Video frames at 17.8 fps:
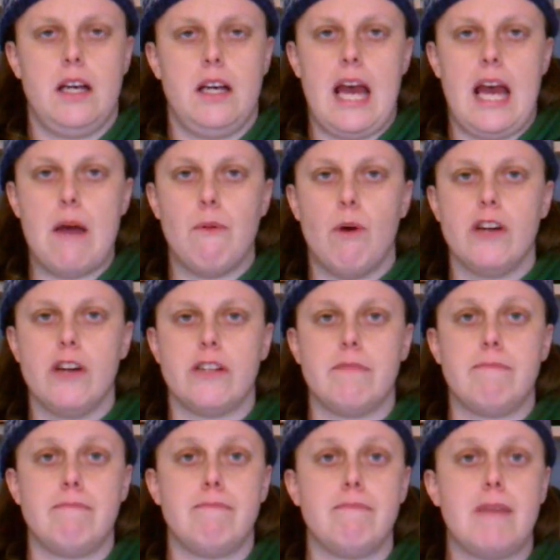It was
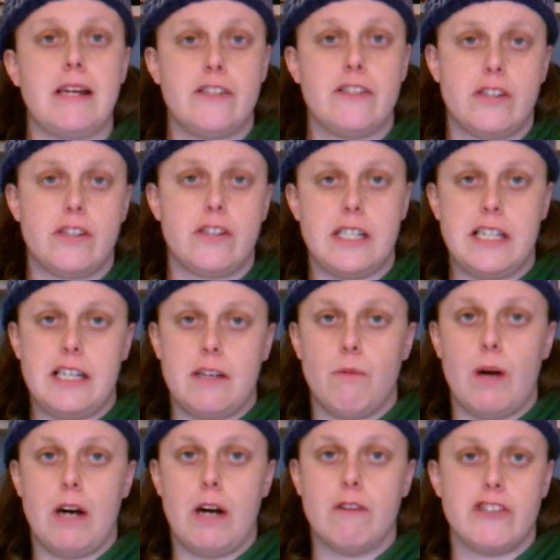immensely
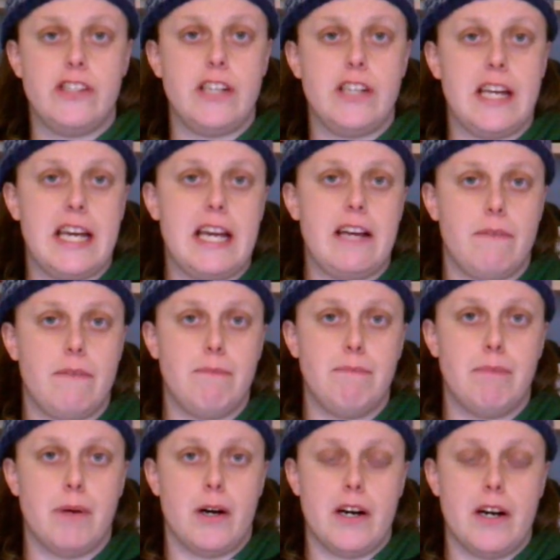well received
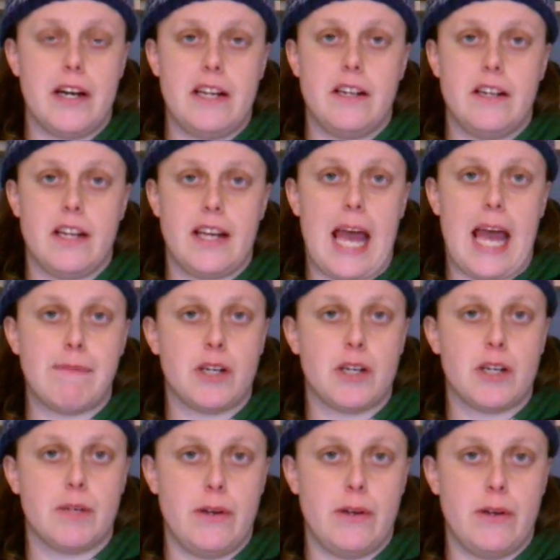by the gaming
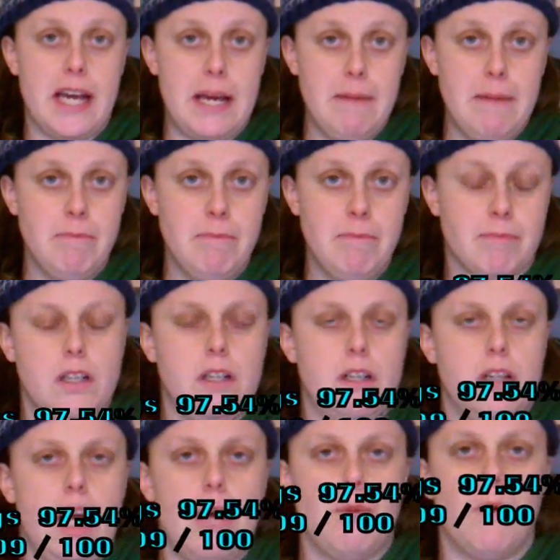community.
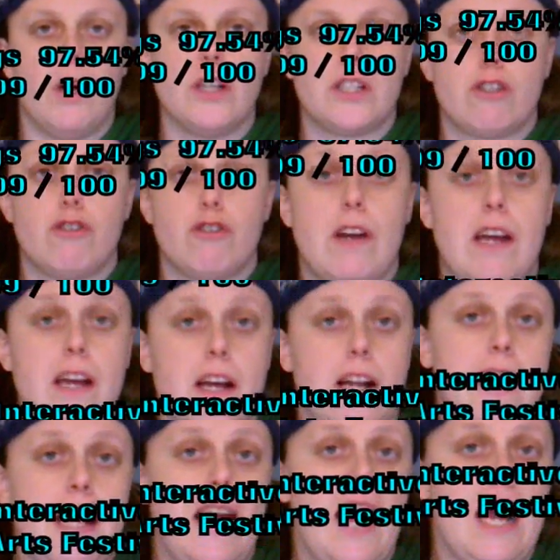It was
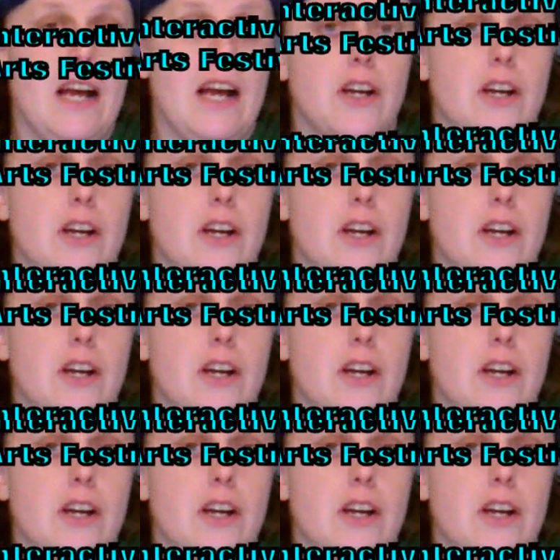critically and